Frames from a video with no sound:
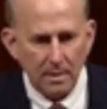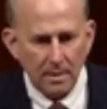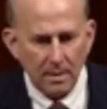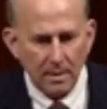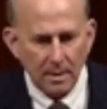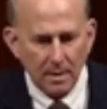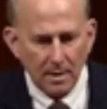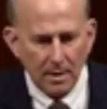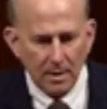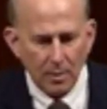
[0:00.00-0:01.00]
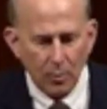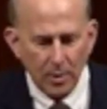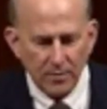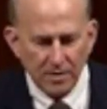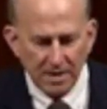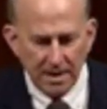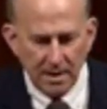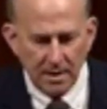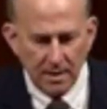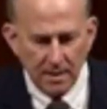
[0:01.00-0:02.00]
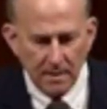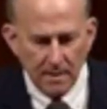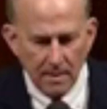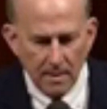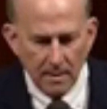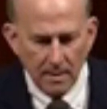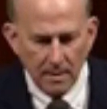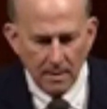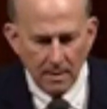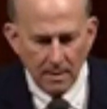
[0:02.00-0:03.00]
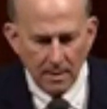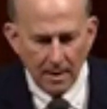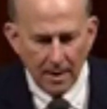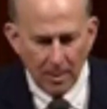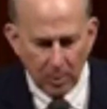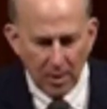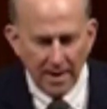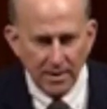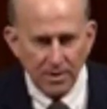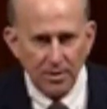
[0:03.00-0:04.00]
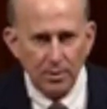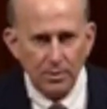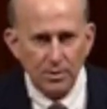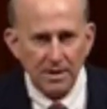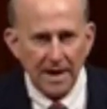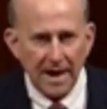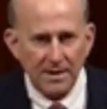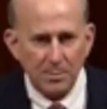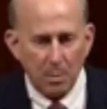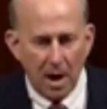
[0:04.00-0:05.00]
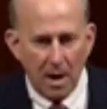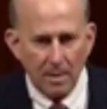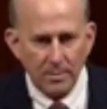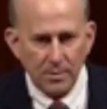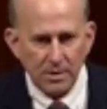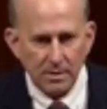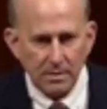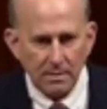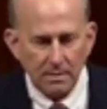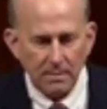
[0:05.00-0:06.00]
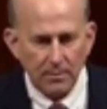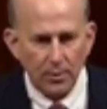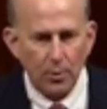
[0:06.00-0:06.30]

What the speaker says: We've seen airplanes used as bombs for the worst